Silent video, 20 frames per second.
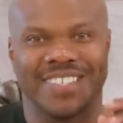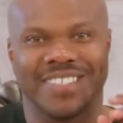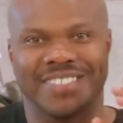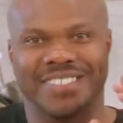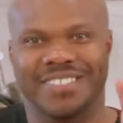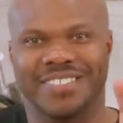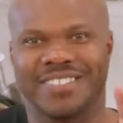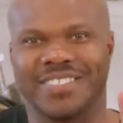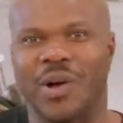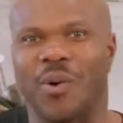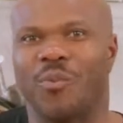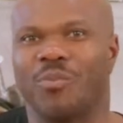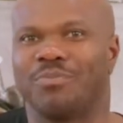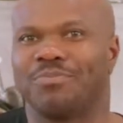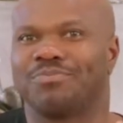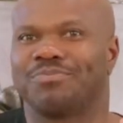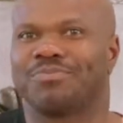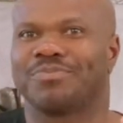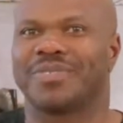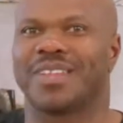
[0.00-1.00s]

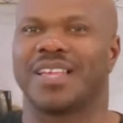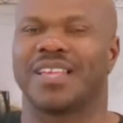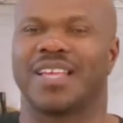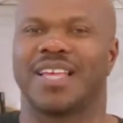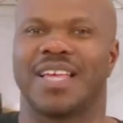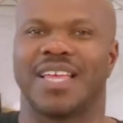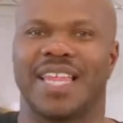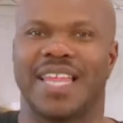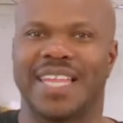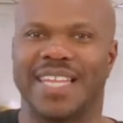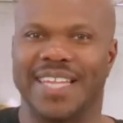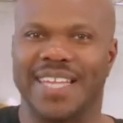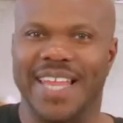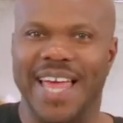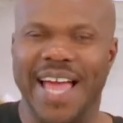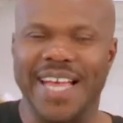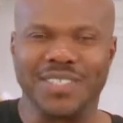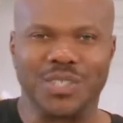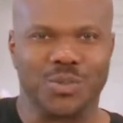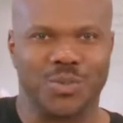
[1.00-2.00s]
So,
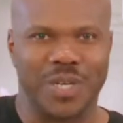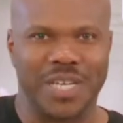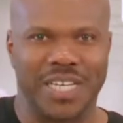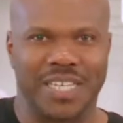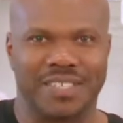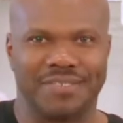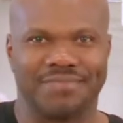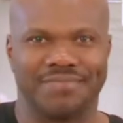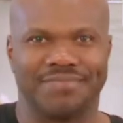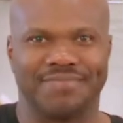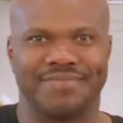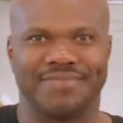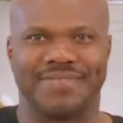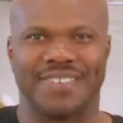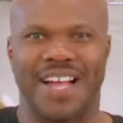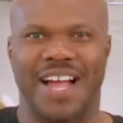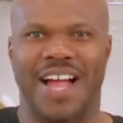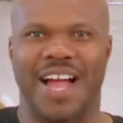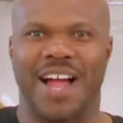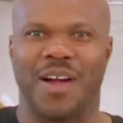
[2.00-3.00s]
last week
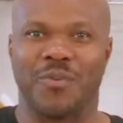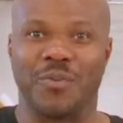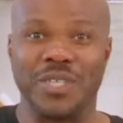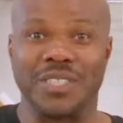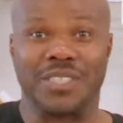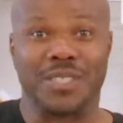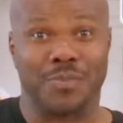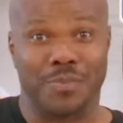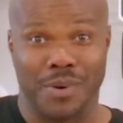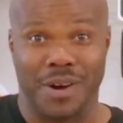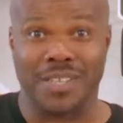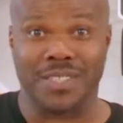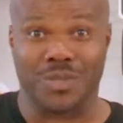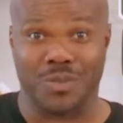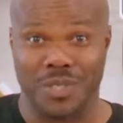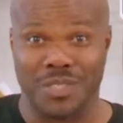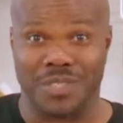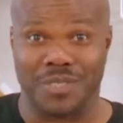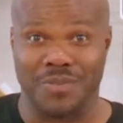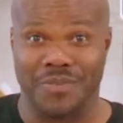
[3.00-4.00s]
I went to
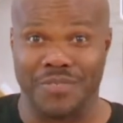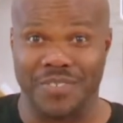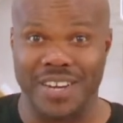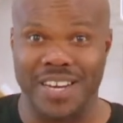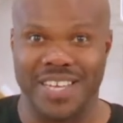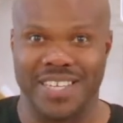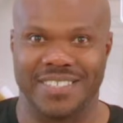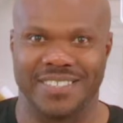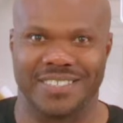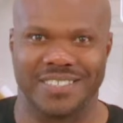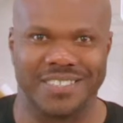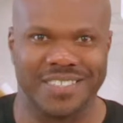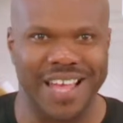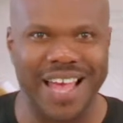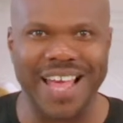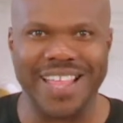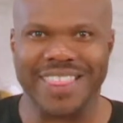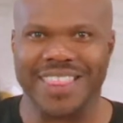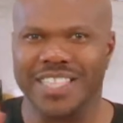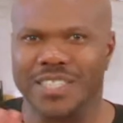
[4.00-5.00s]
brunch with some friends
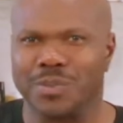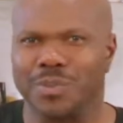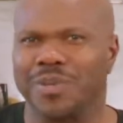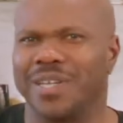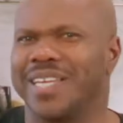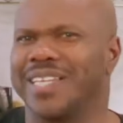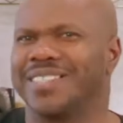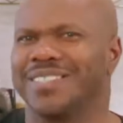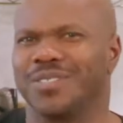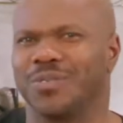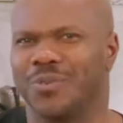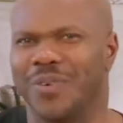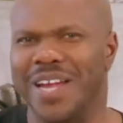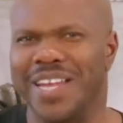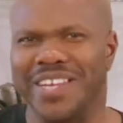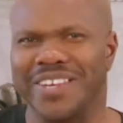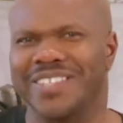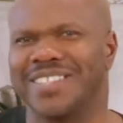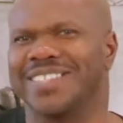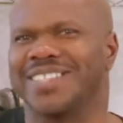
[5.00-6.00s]
at this place
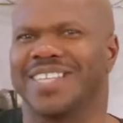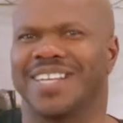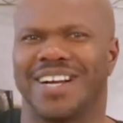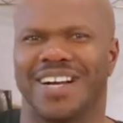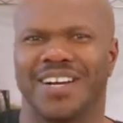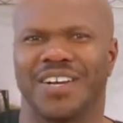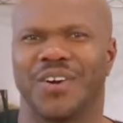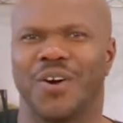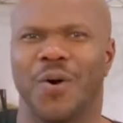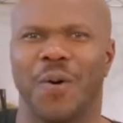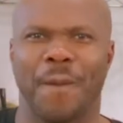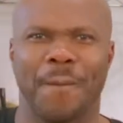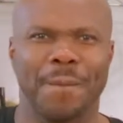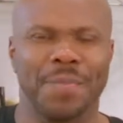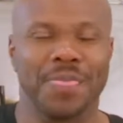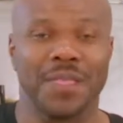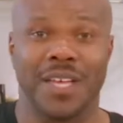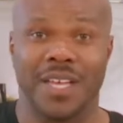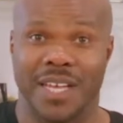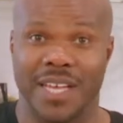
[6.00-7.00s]
right here in Chicago
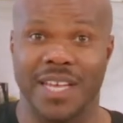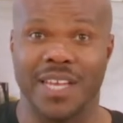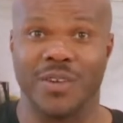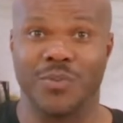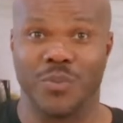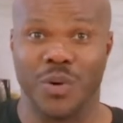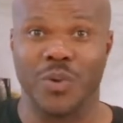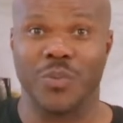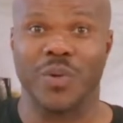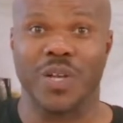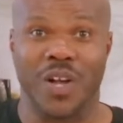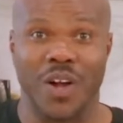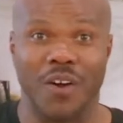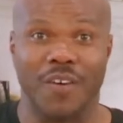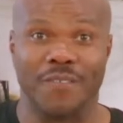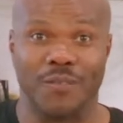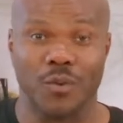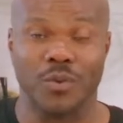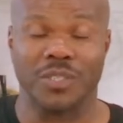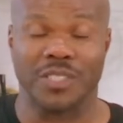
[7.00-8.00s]
in what we
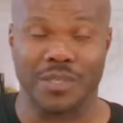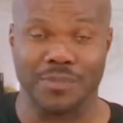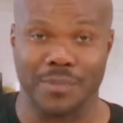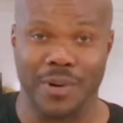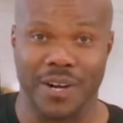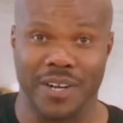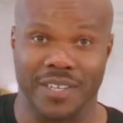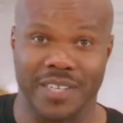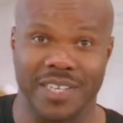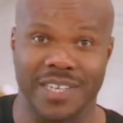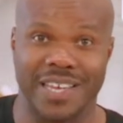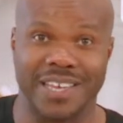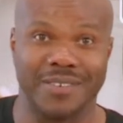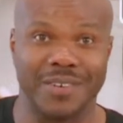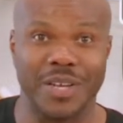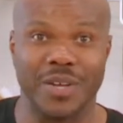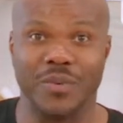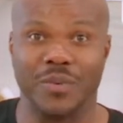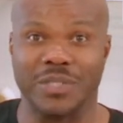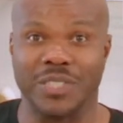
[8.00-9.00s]
call Fulton Market,
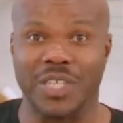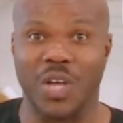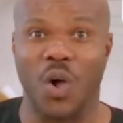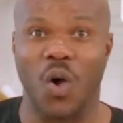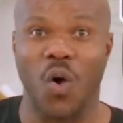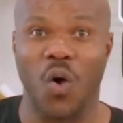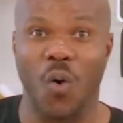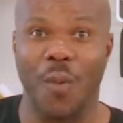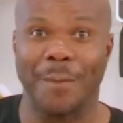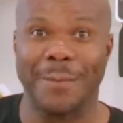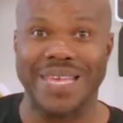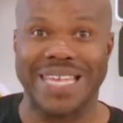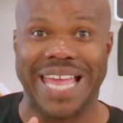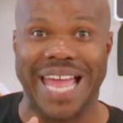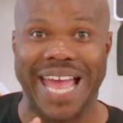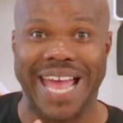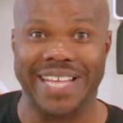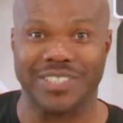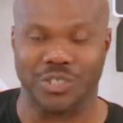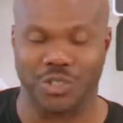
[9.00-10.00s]
and it's called
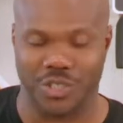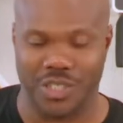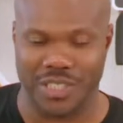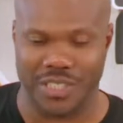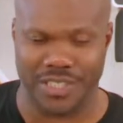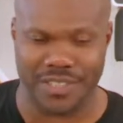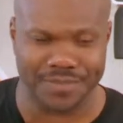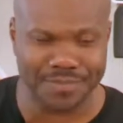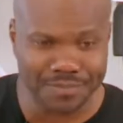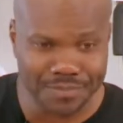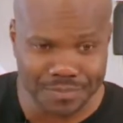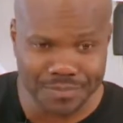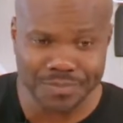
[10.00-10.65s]
Beatrice.